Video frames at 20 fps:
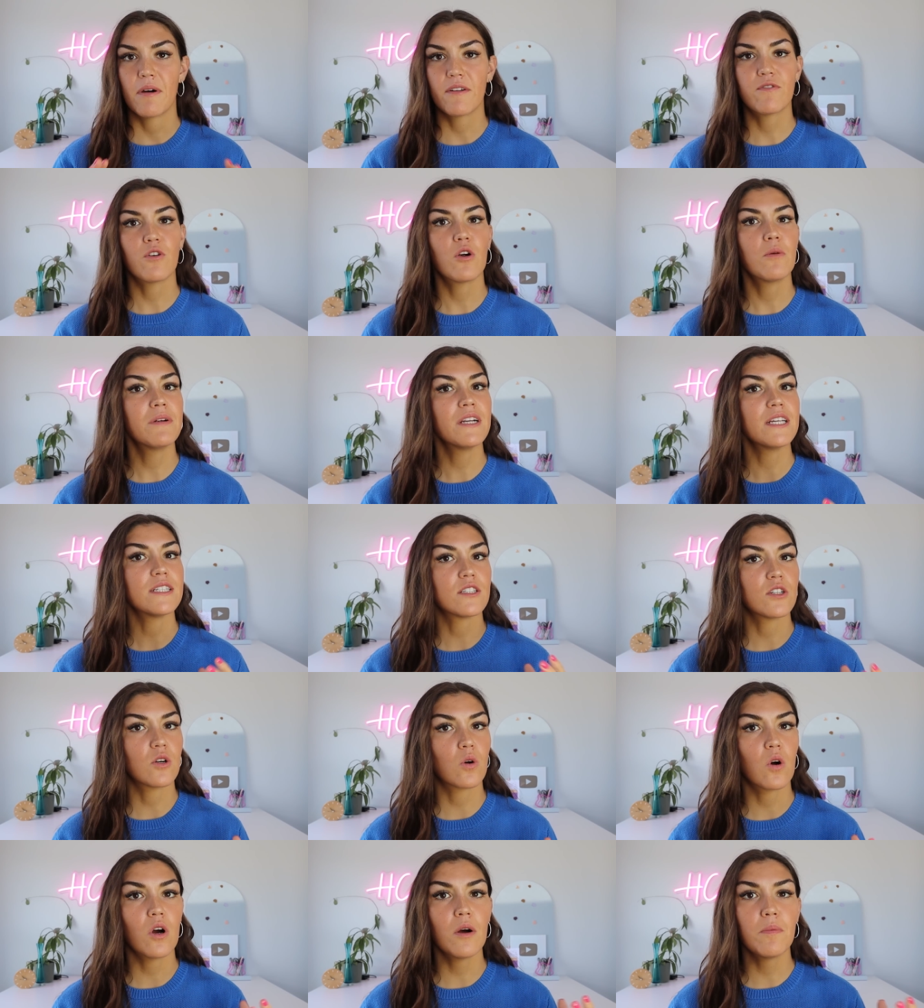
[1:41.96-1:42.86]
Metformin is
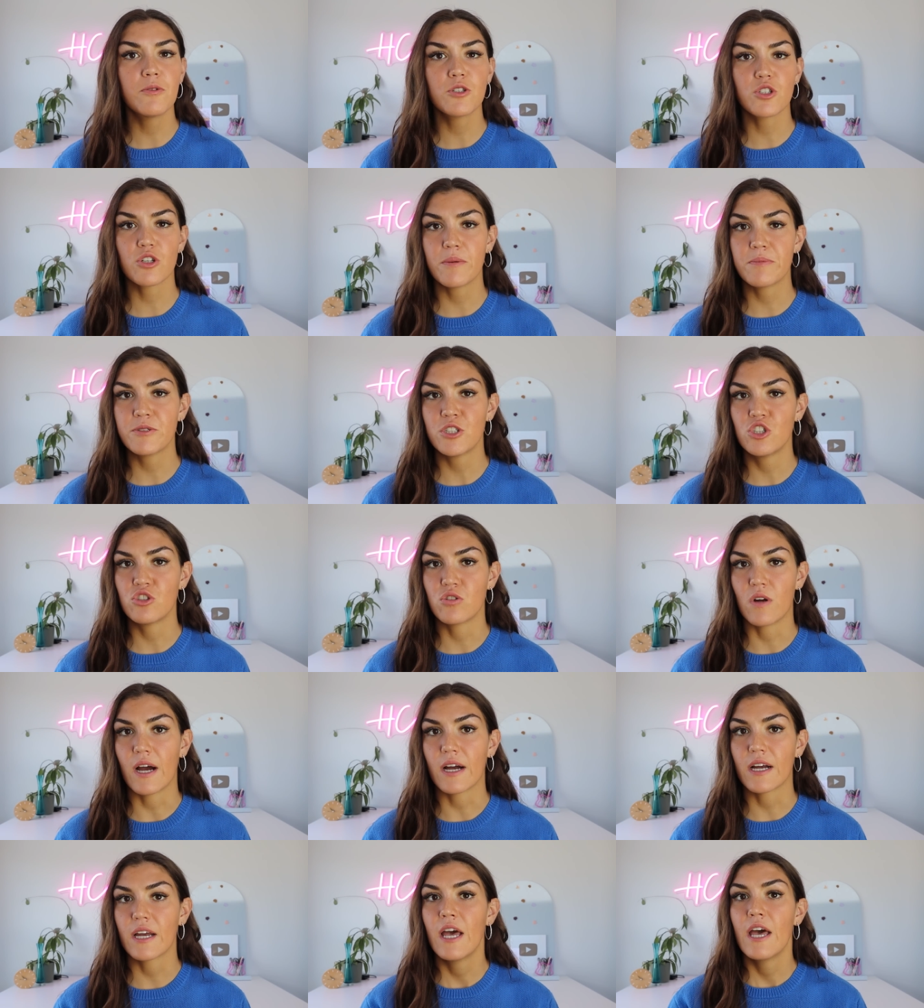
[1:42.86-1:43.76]
an oral prescription
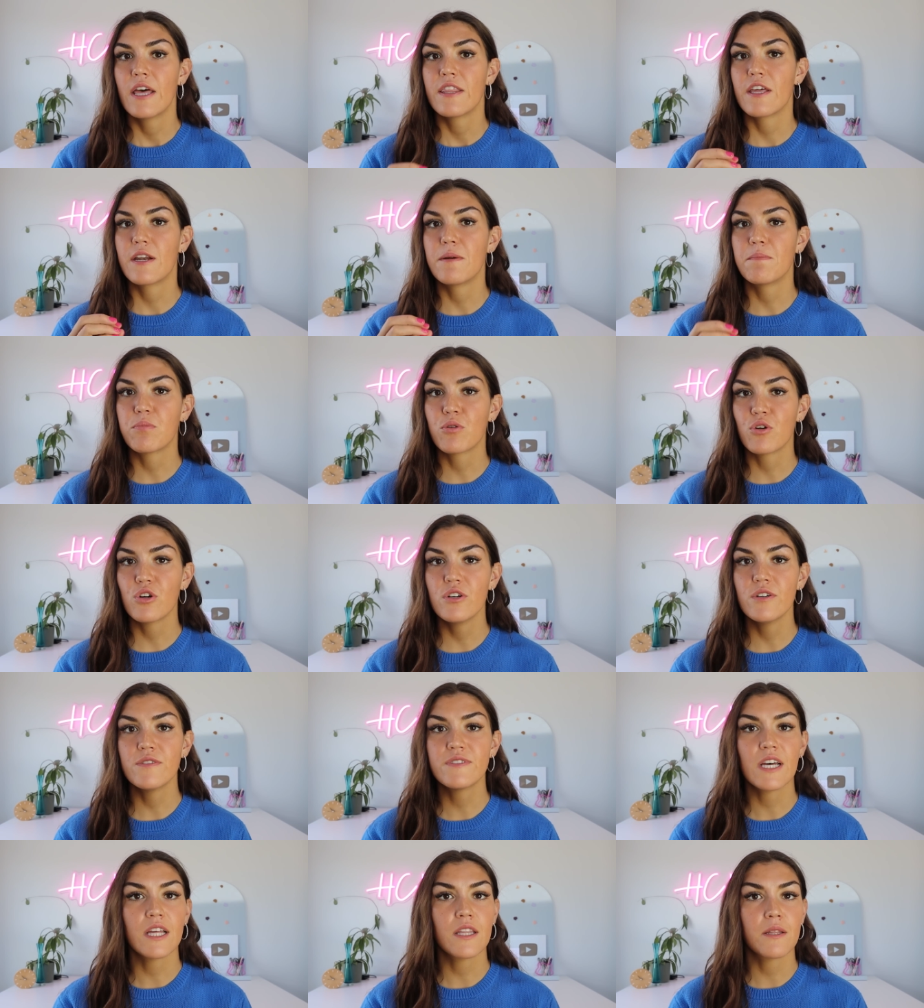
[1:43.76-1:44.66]
drug that
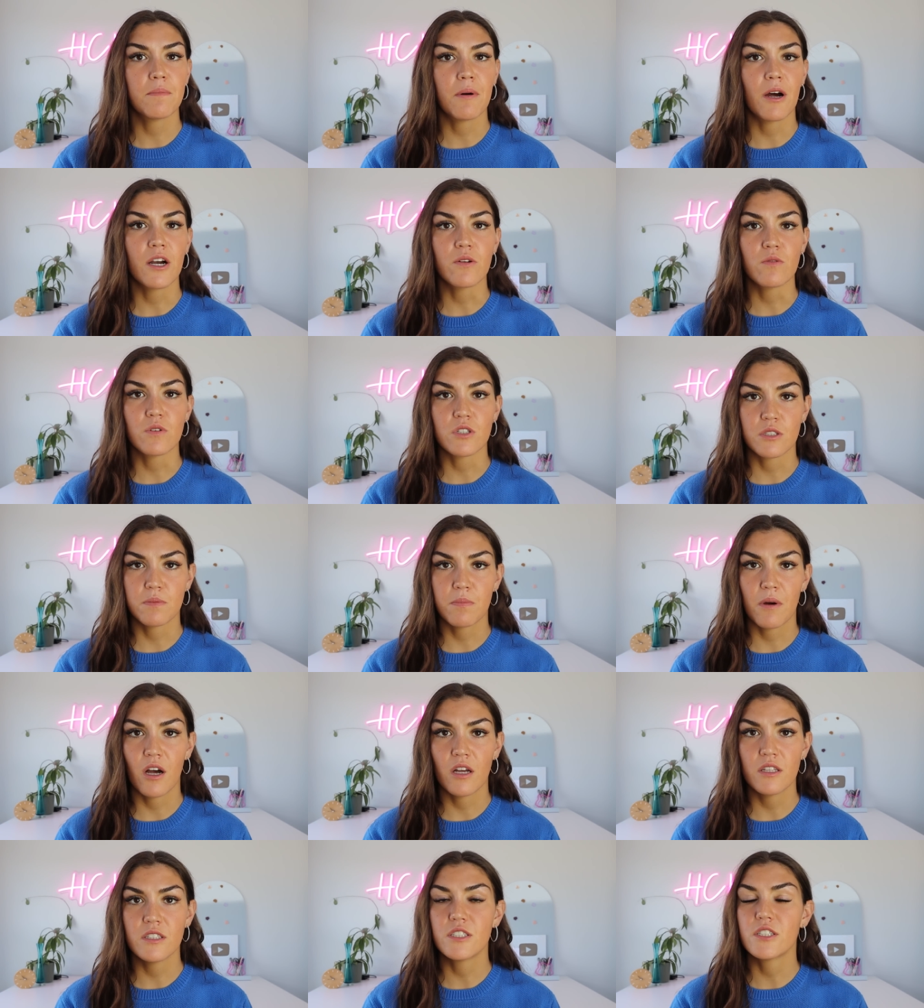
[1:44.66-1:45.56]
improves how the body
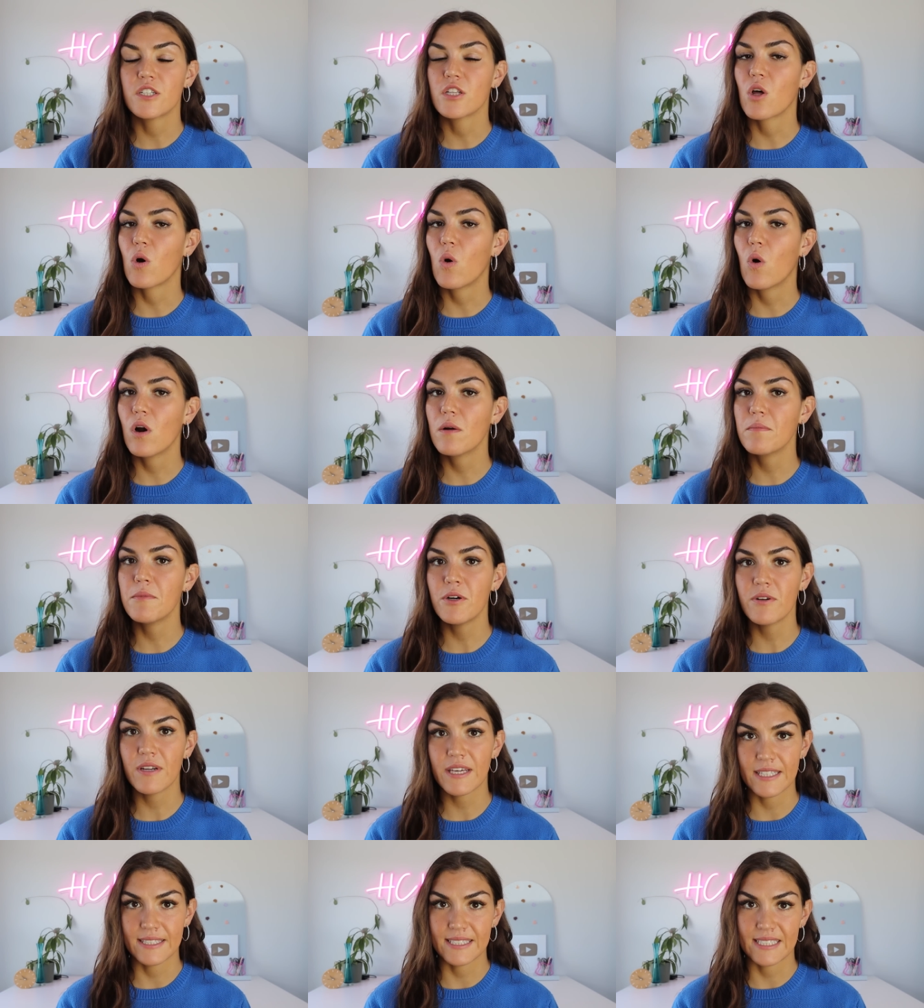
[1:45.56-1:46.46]
responds to the
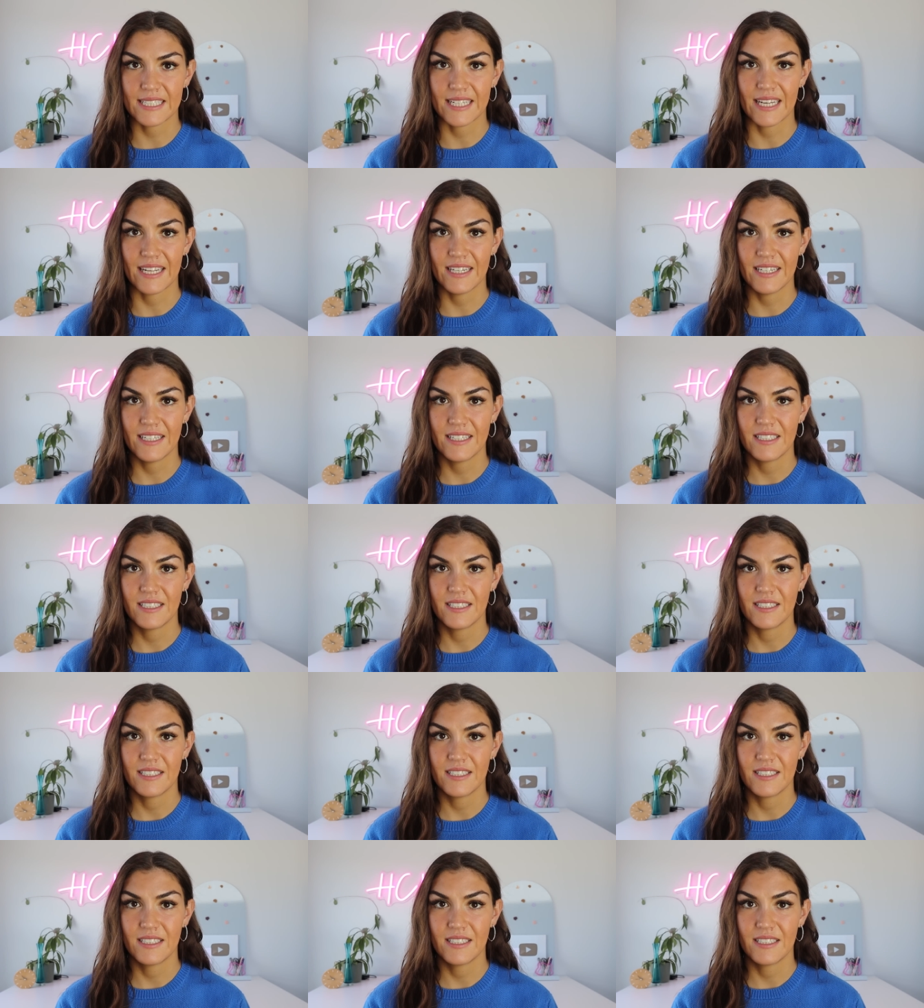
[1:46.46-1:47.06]
hormone insulin.